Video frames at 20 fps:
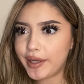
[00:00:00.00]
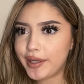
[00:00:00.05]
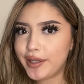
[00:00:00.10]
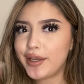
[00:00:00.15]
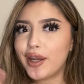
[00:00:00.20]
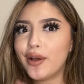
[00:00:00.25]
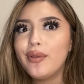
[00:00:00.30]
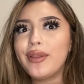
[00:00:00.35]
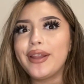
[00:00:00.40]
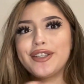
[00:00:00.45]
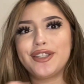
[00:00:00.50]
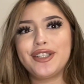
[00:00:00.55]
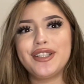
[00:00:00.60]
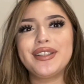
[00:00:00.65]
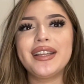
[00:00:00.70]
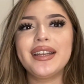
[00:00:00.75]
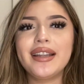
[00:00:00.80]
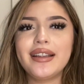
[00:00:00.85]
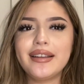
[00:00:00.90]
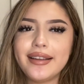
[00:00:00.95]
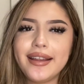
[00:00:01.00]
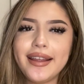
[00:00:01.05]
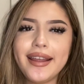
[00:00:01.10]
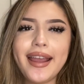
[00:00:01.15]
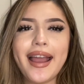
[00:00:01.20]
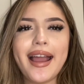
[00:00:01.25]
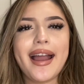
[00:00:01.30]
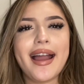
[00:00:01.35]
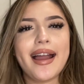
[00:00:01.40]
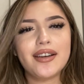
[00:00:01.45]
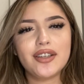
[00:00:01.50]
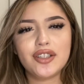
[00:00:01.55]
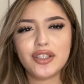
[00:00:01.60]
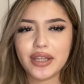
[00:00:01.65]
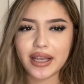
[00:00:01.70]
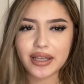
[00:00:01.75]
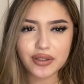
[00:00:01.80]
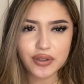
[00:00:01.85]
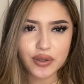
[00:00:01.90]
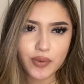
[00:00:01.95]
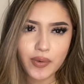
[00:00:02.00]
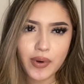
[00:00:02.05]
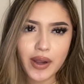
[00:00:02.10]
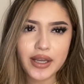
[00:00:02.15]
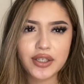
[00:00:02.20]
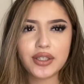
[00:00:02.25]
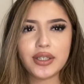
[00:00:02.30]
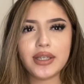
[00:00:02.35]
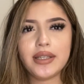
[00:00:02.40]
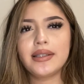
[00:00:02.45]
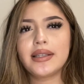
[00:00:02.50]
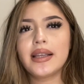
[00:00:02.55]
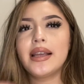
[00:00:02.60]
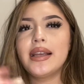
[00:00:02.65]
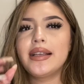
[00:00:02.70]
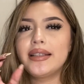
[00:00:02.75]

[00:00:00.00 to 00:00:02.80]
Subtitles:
You know? Like, she's gonna actually ask questions,